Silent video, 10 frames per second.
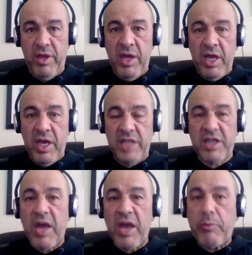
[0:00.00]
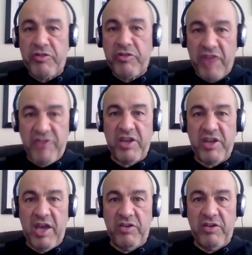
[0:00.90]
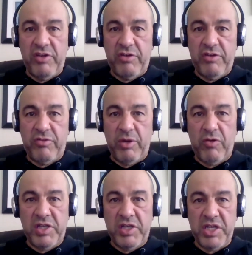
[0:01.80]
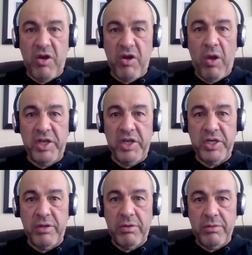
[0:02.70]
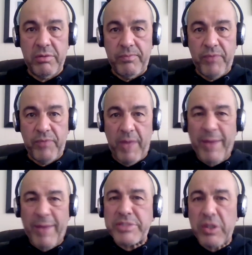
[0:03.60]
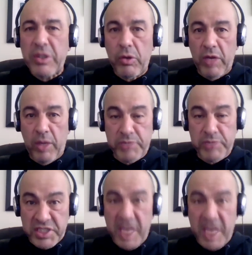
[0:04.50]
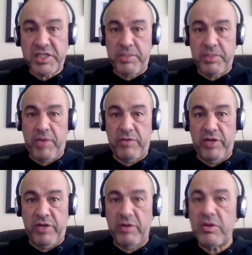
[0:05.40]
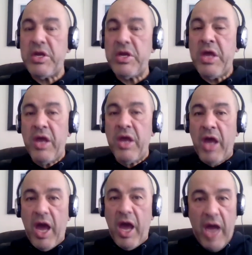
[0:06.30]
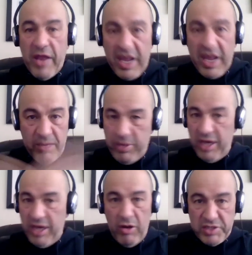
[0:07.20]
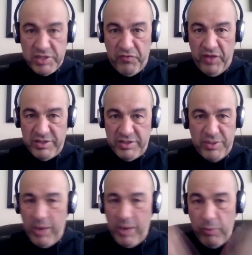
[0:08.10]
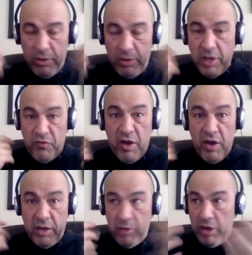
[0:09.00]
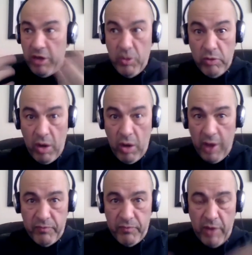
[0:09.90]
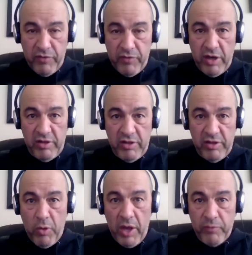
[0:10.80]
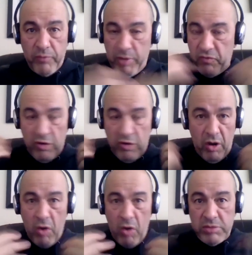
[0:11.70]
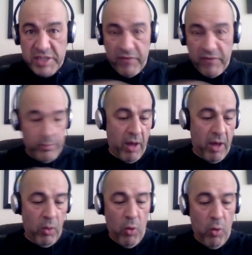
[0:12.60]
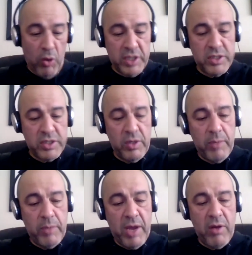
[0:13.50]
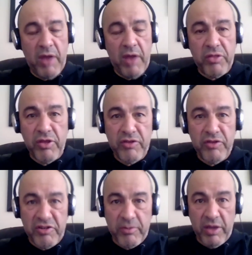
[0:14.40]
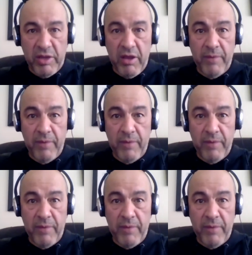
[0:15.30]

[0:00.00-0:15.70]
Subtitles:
is I am dedicated to increasing knowledge. I'm absolutely obsessed about it. And that could be in lots of fields. So and you'll know, I've done it this morning. I've been for a long 7-mile walk. It's only about 9:30 something here,